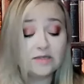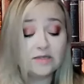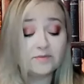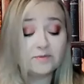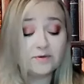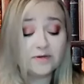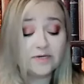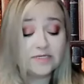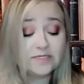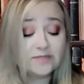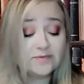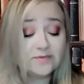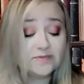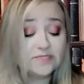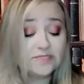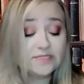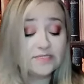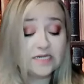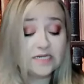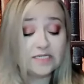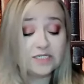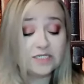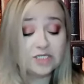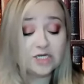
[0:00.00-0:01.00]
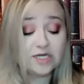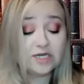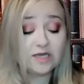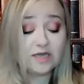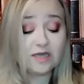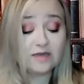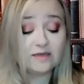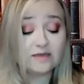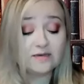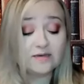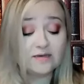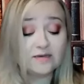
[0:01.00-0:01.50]
The place was
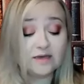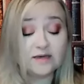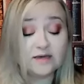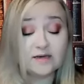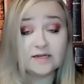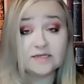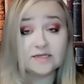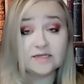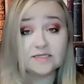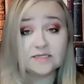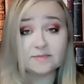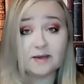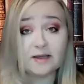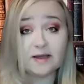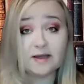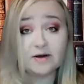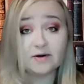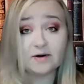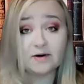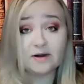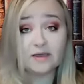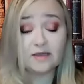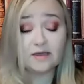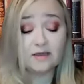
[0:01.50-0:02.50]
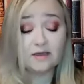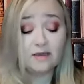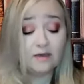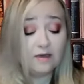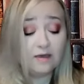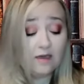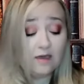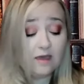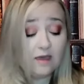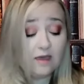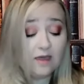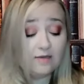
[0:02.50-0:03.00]
dingy and uninspiring,
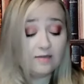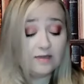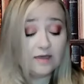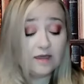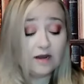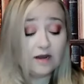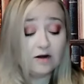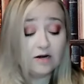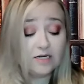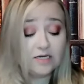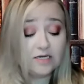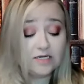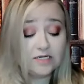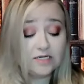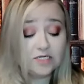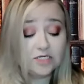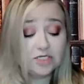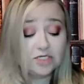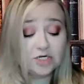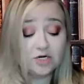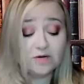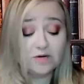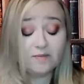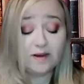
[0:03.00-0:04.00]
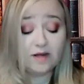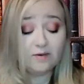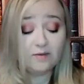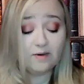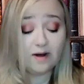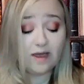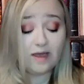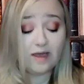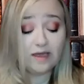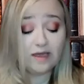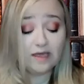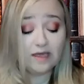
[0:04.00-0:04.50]
and the air conditioner made a
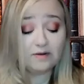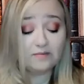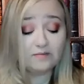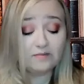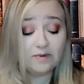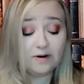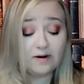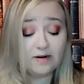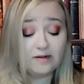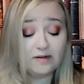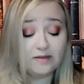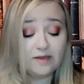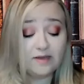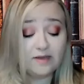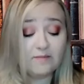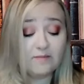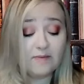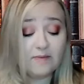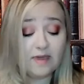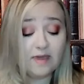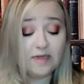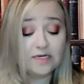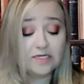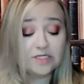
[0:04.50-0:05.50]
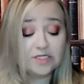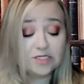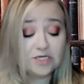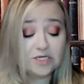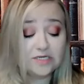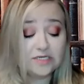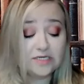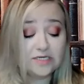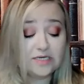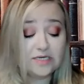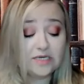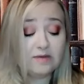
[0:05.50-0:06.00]
racket, barely
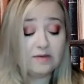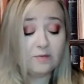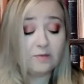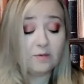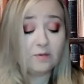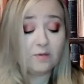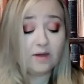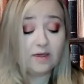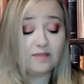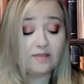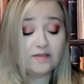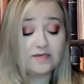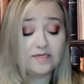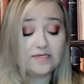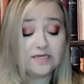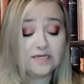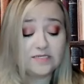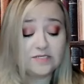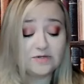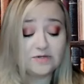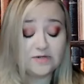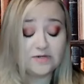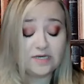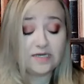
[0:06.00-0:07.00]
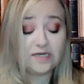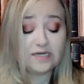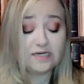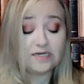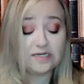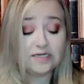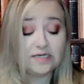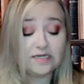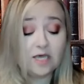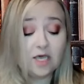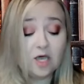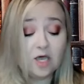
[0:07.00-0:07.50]
managing to keep away the desert
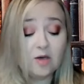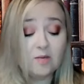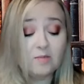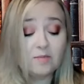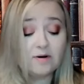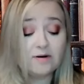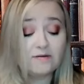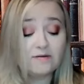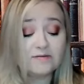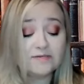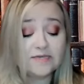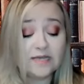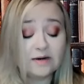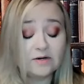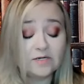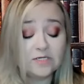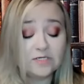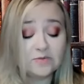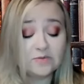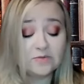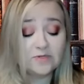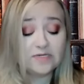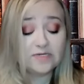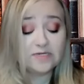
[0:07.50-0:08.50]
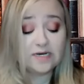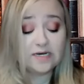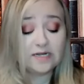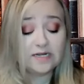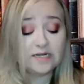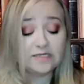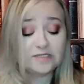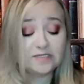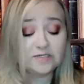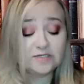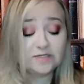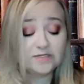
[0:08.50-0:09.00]
heat. But if Cyrus wanted
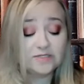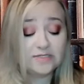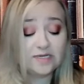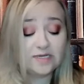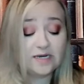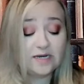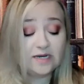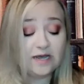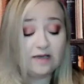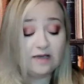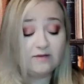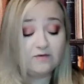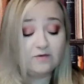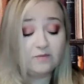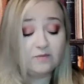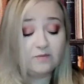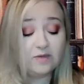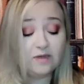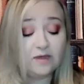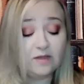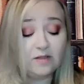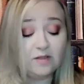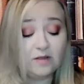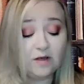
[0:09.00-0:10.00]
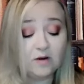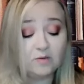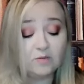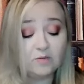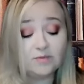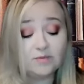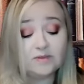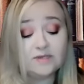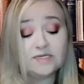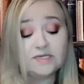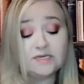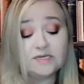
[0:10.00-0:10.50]
answers, he'd have to play along
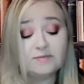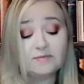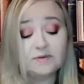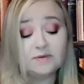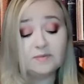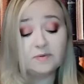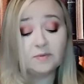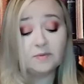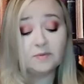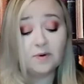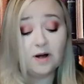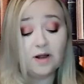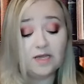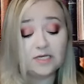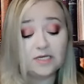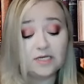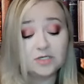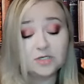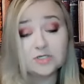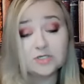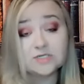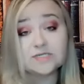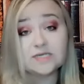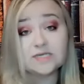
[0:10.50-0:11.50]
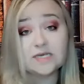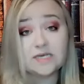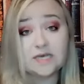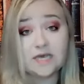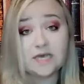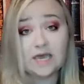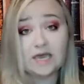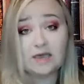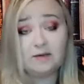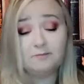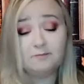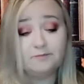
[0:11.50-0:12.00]
with the demon proprietor's
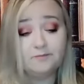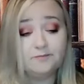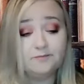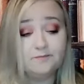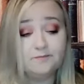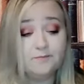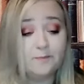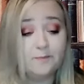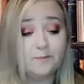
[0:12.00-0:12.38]
game.